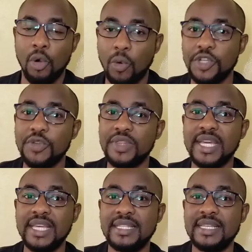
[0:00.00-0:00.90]
What you
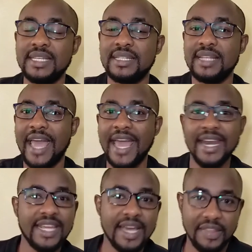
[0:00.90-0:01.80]
think is just
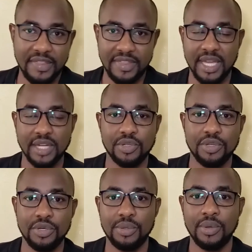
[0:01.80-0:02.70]
any other thing to
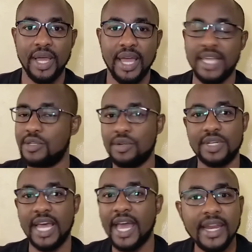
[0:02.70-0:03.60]
you is
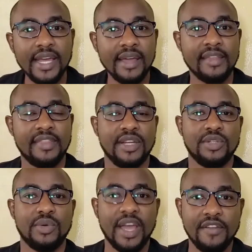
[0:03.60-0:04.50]
not any other thing
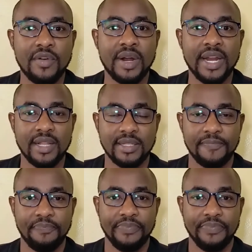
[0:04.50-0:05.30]
to everyone else.